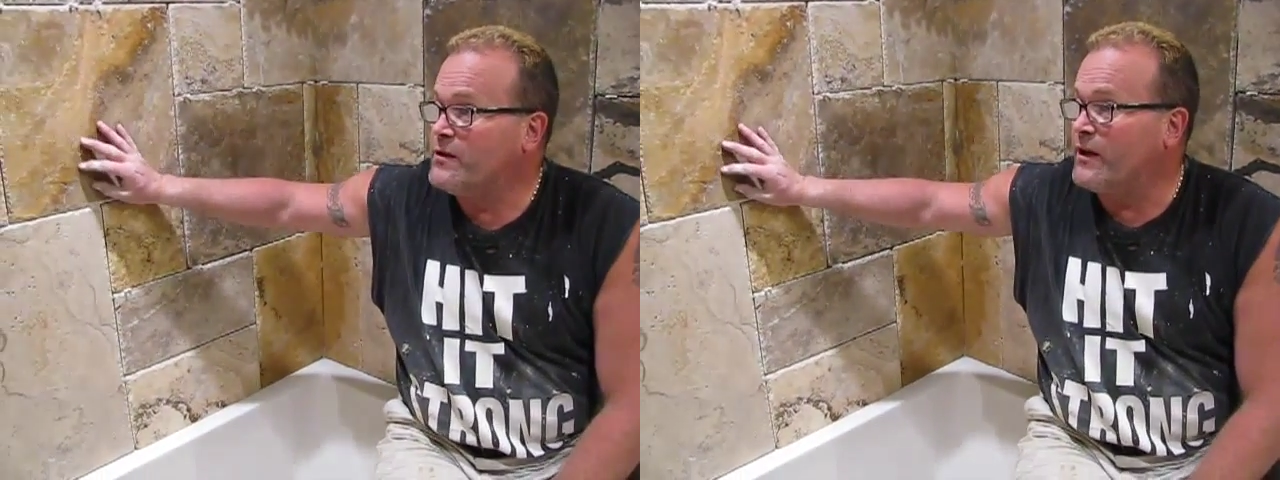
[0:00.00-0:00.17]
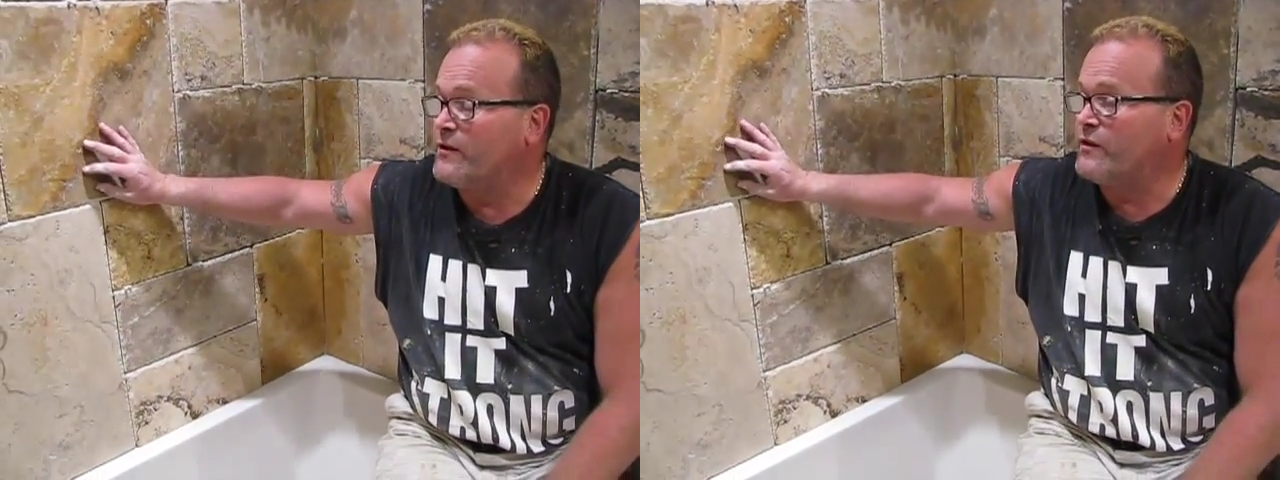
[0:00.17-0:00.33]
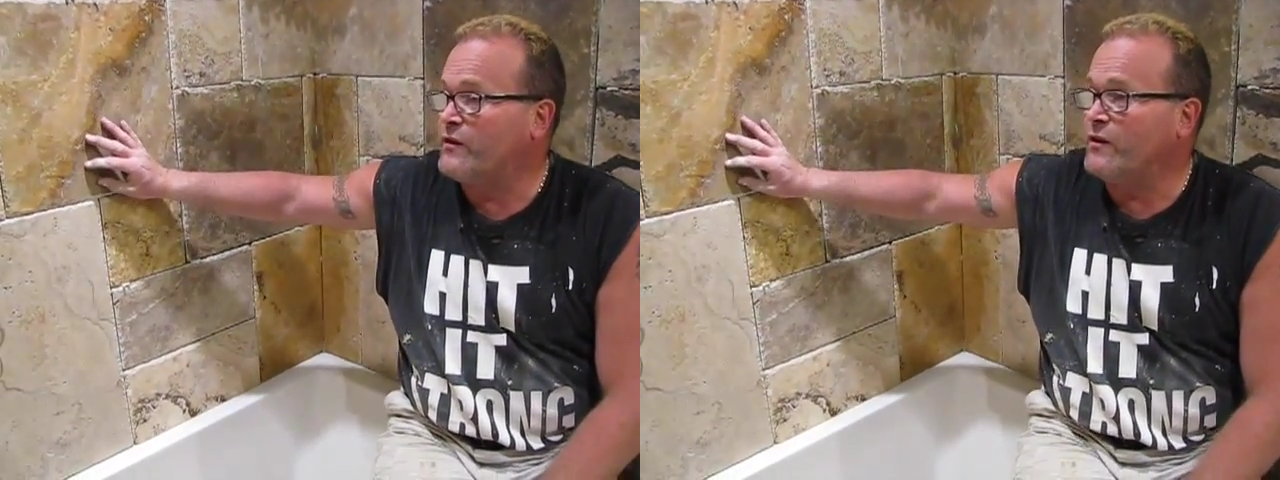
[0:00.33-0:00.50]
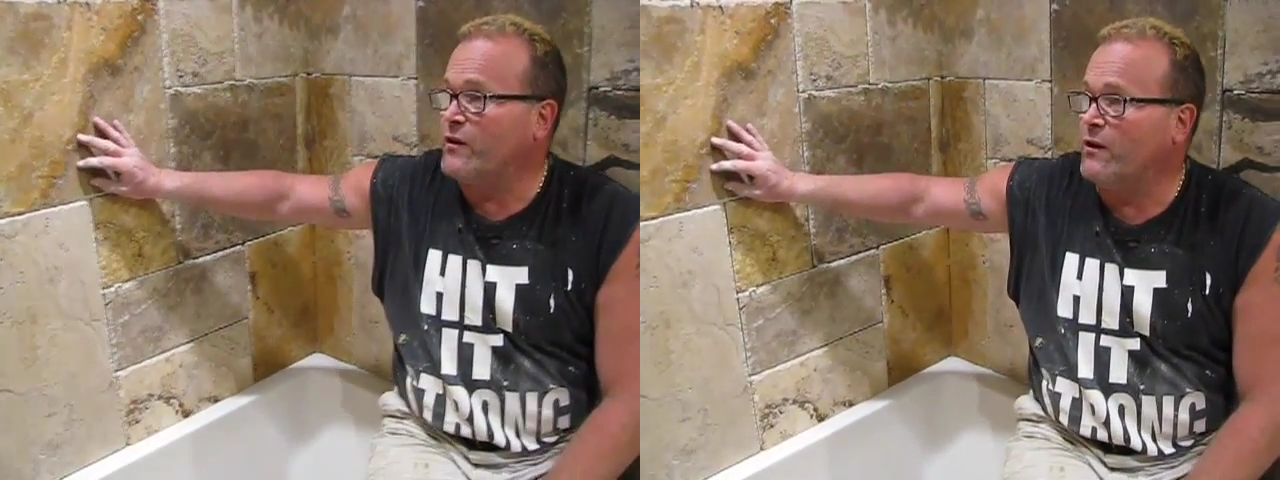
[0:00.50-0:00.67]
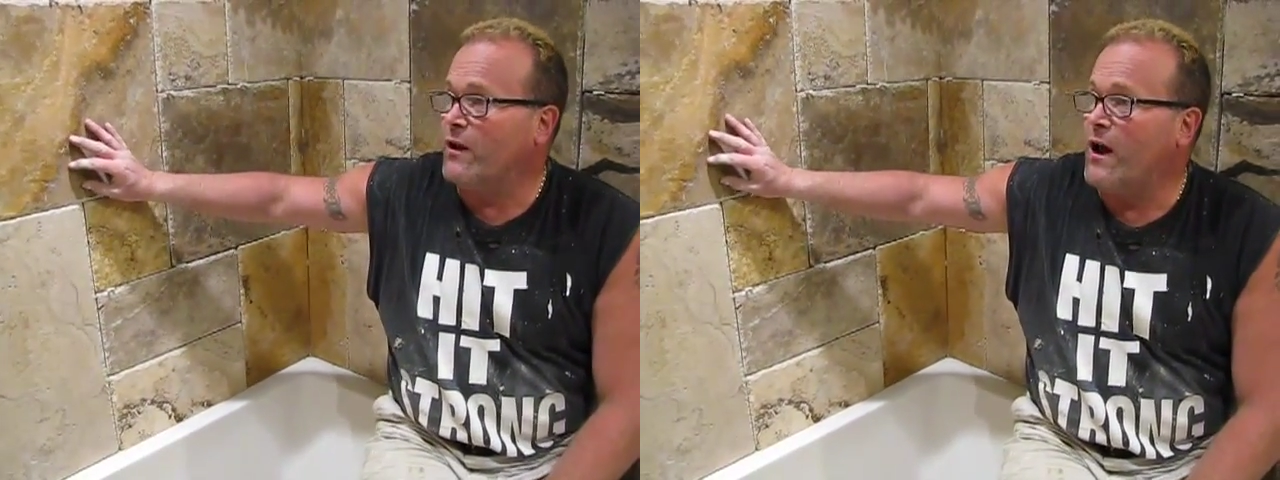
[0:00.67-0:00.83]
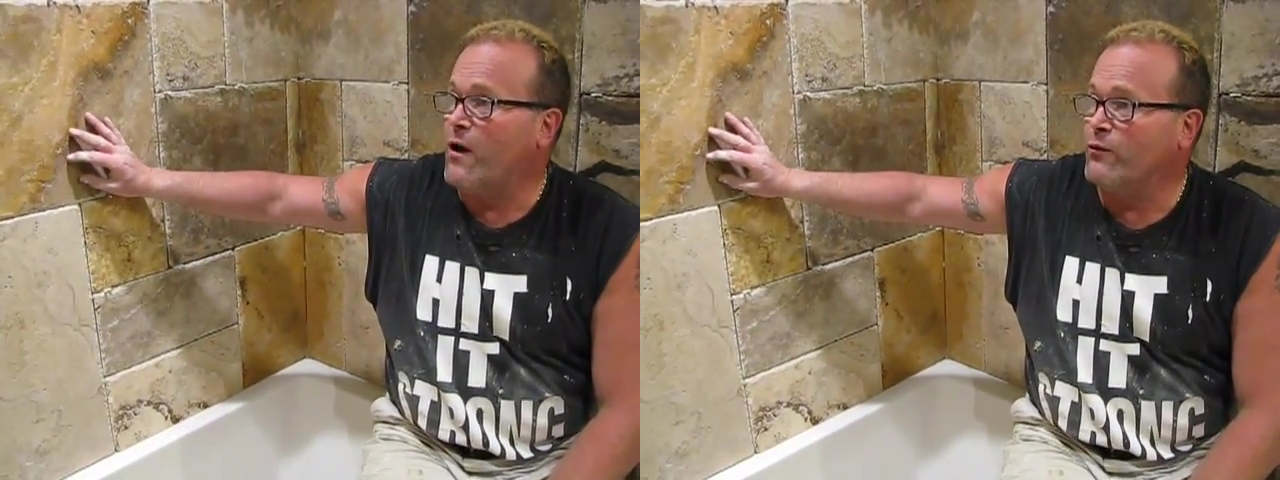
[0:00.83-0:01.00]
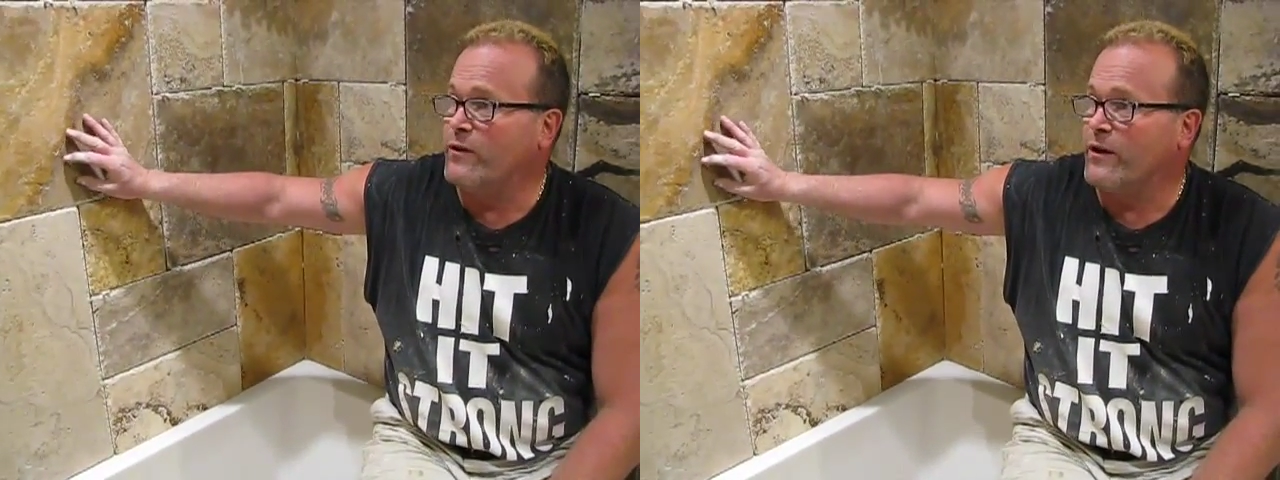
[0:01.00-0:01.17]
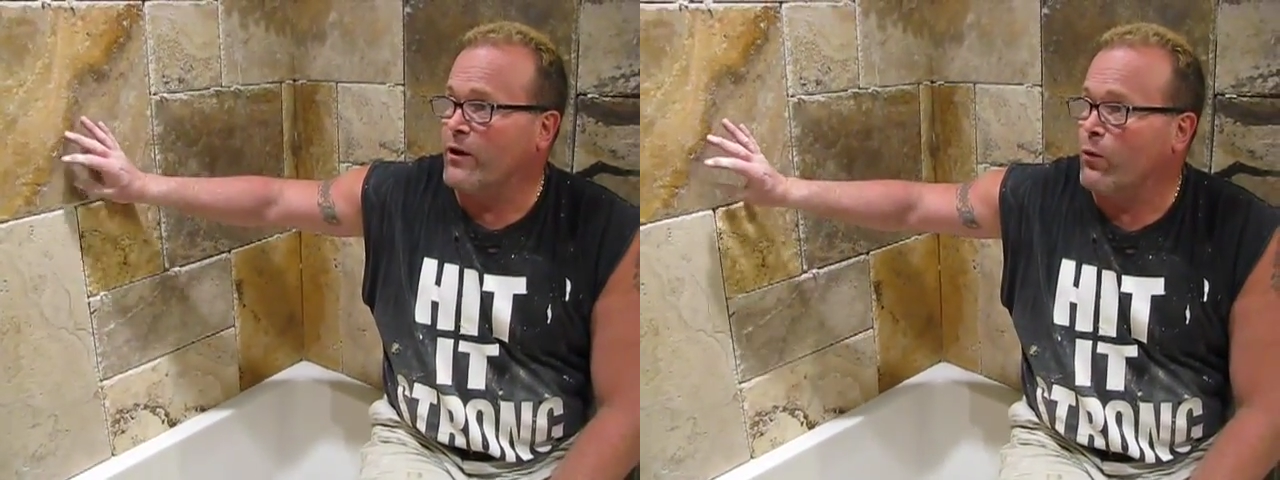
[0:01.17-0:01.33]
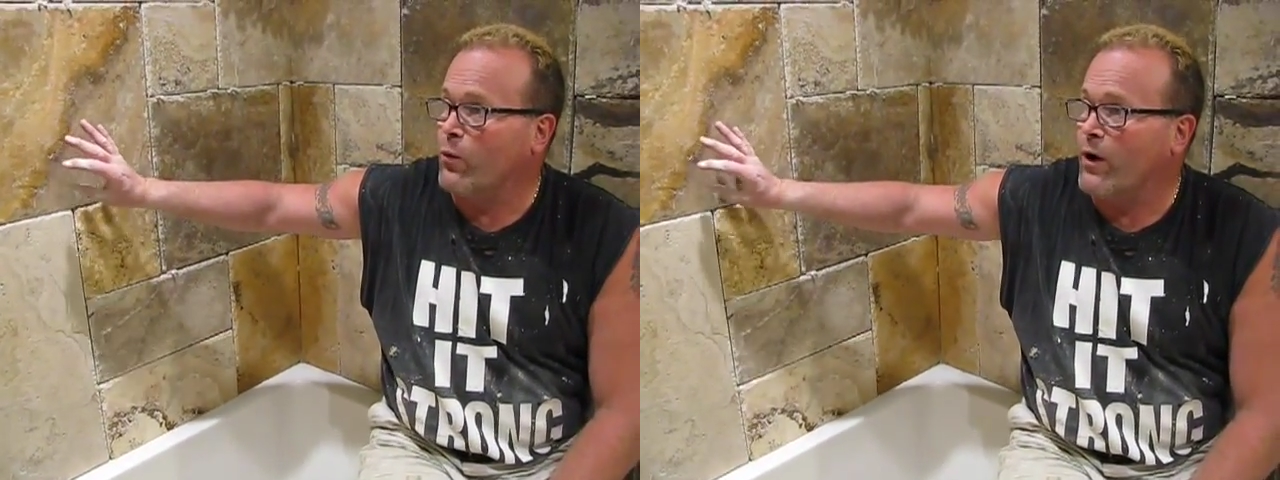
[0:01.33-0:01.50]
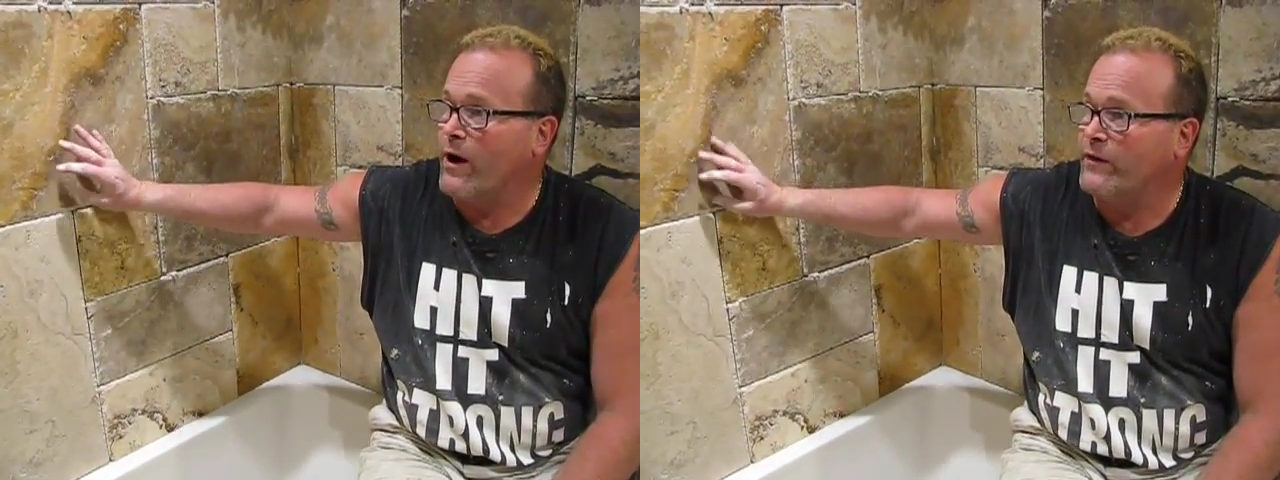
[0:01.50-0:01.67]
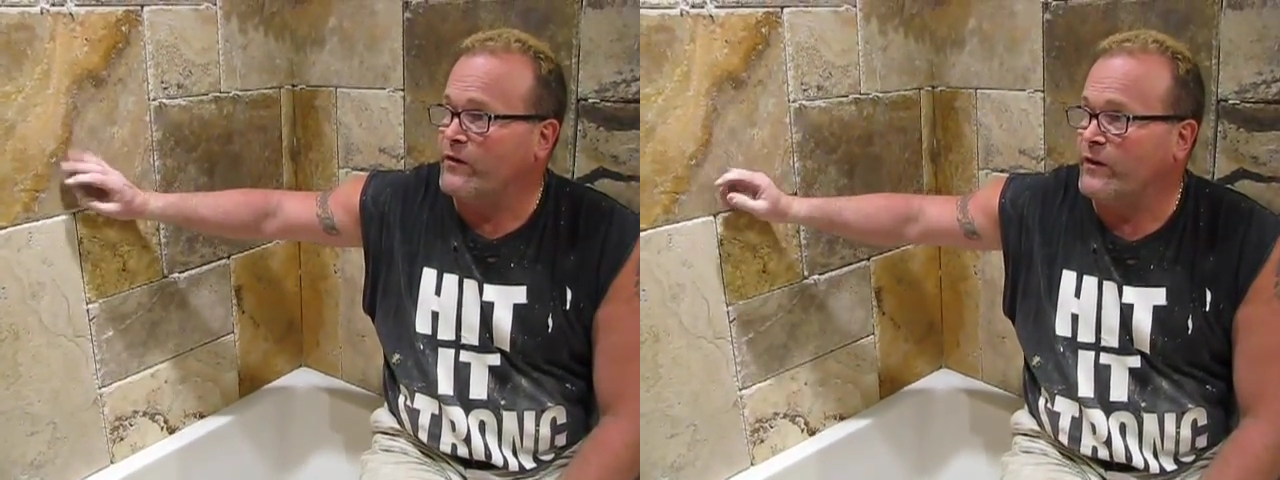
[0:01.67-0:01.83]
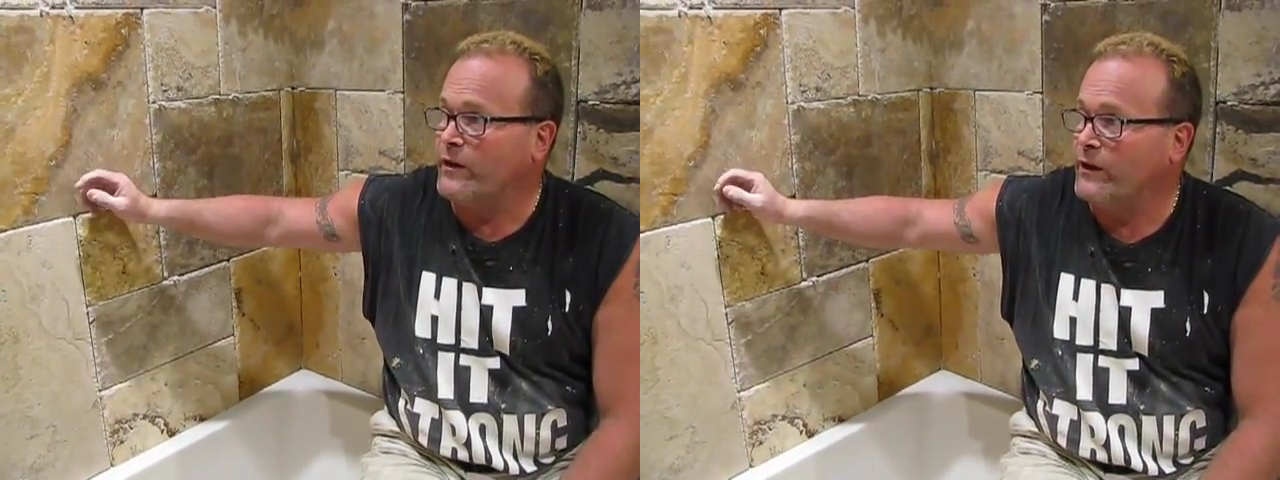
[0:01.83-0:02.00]
it's still out there where I
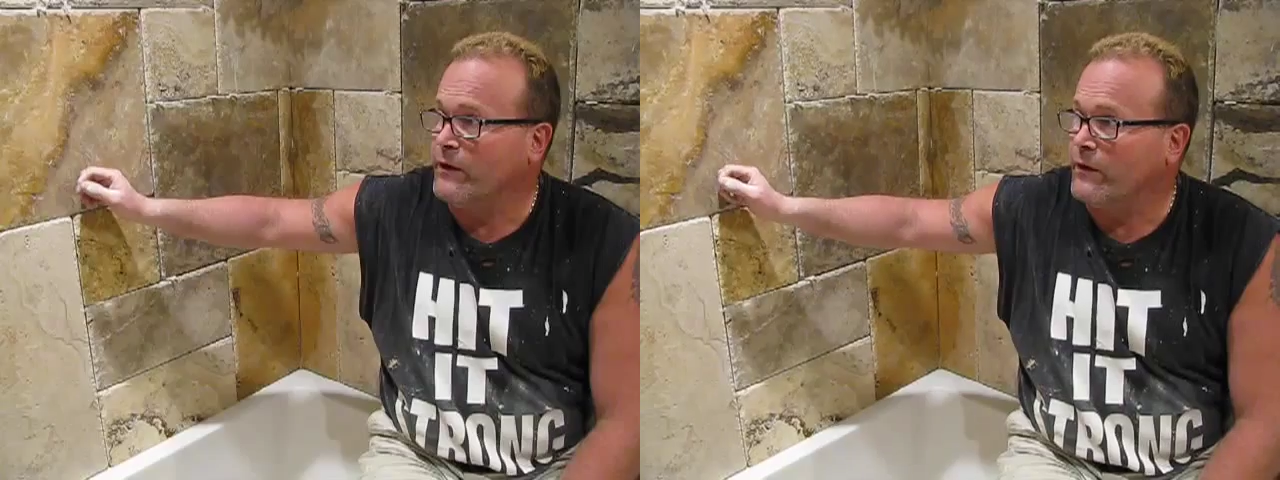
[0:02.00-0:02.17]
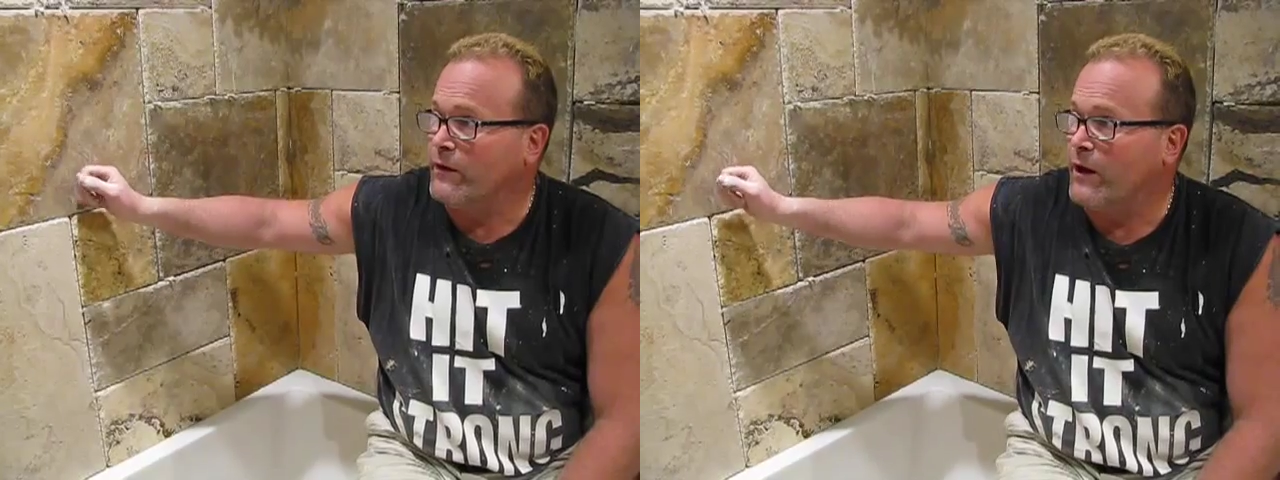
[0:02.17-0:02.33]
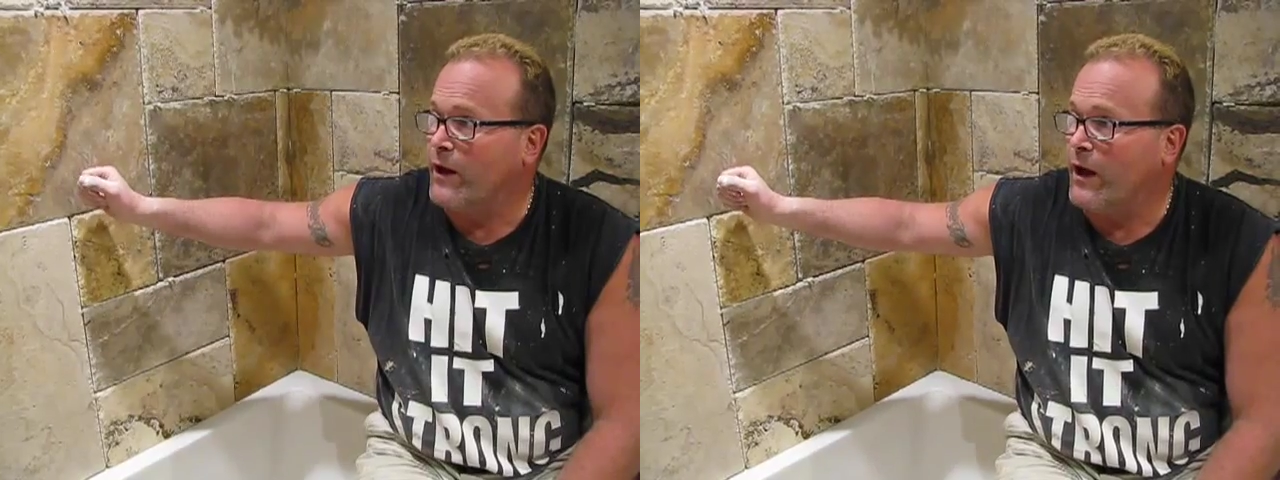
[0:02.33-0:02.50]
see